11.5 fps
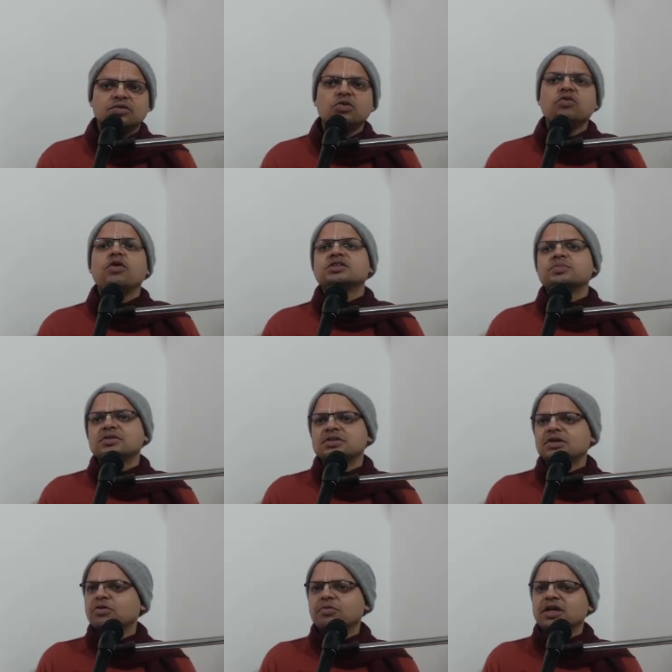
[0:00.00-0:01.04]
who wants
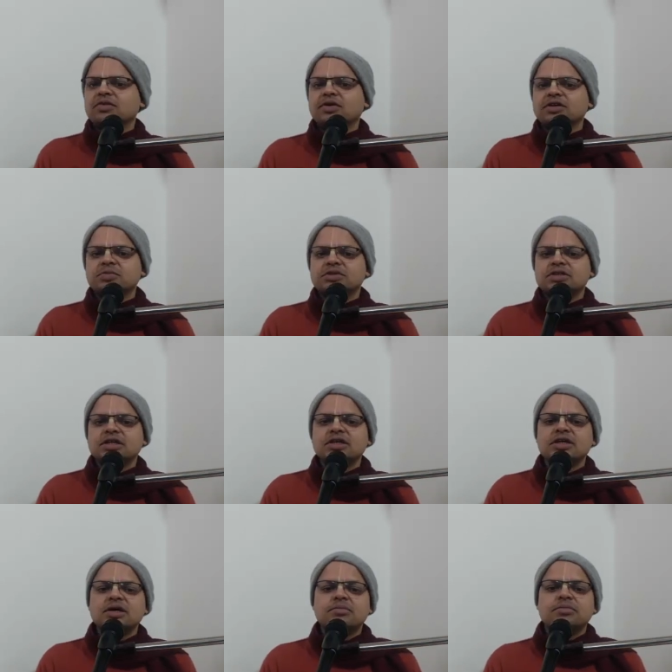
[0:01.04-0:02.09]
misery? Nobody wants misery,
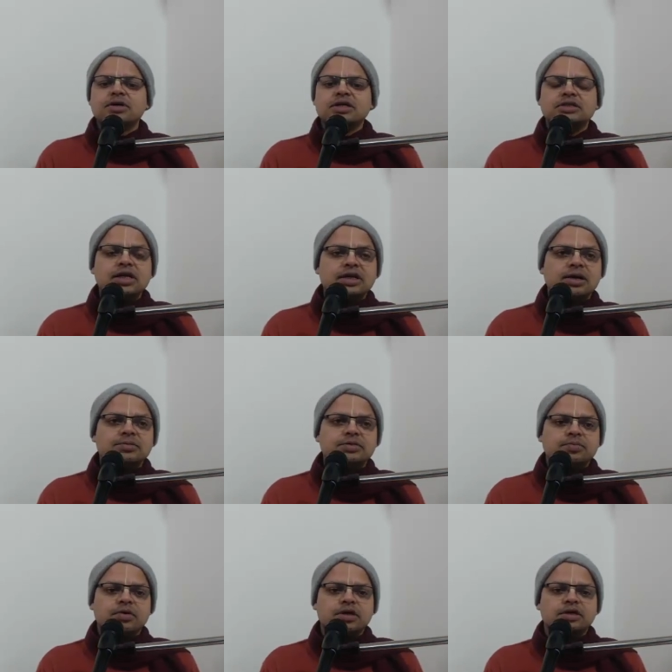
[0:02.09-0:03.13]
but it still comes
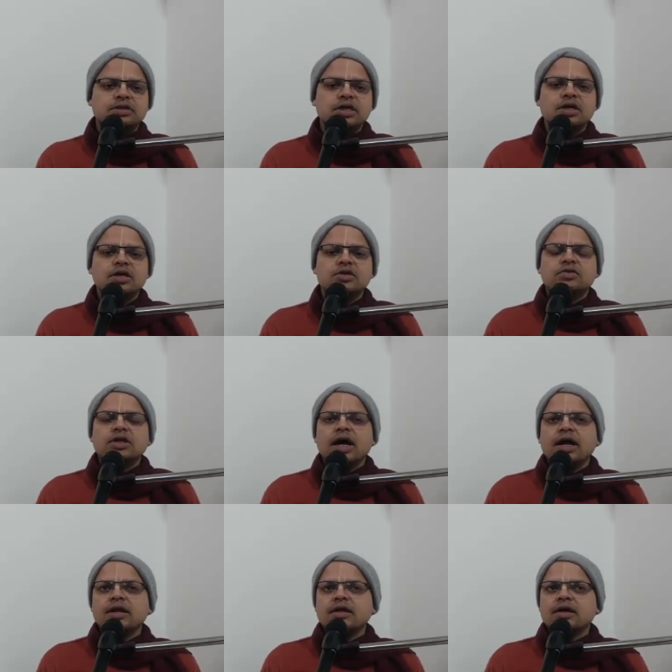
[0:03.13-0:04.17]
upon us. So the
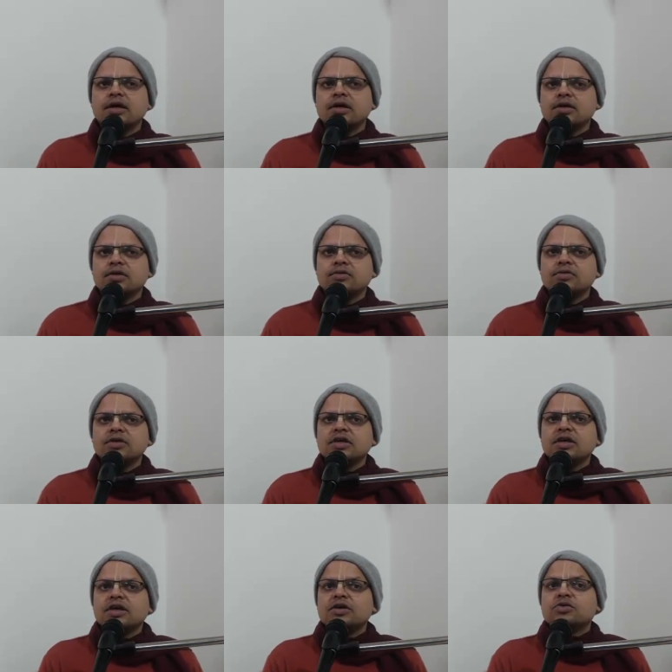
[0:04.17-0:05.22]
idea is
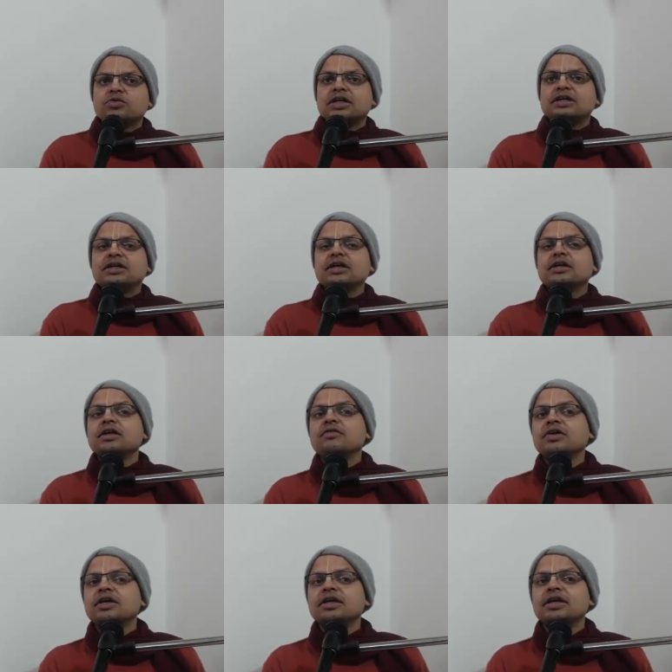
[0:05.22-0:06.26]
to the degree
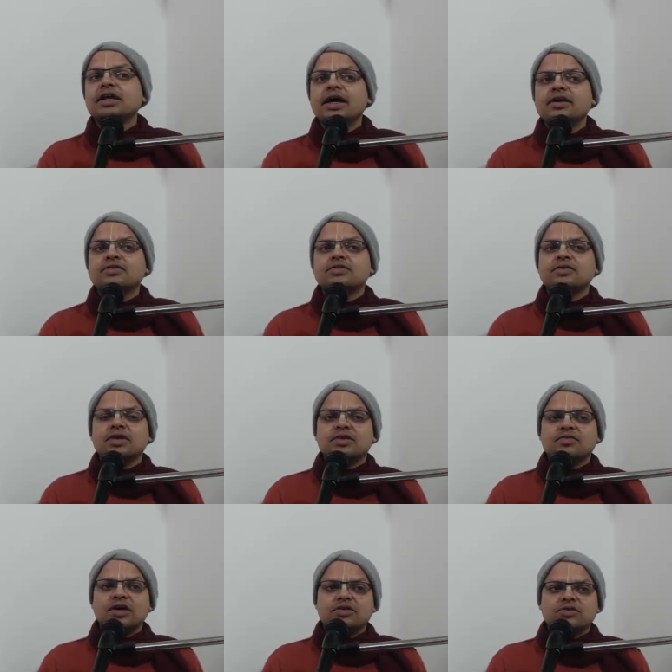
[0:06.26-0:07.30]
we realize that
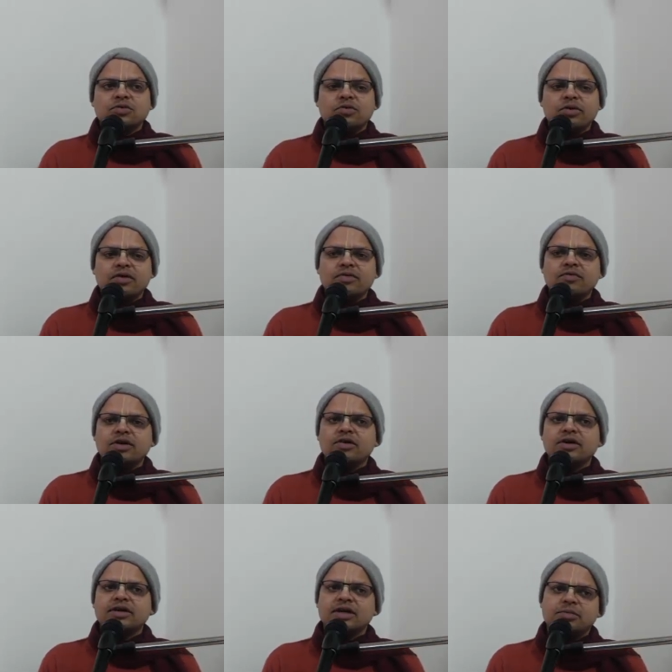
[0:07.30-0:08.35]
we are soul, we will
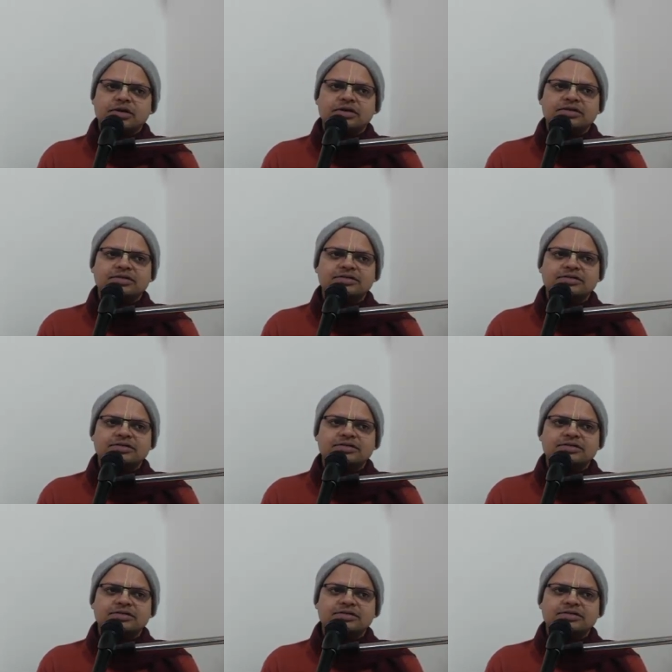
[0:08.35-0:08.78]
not lament.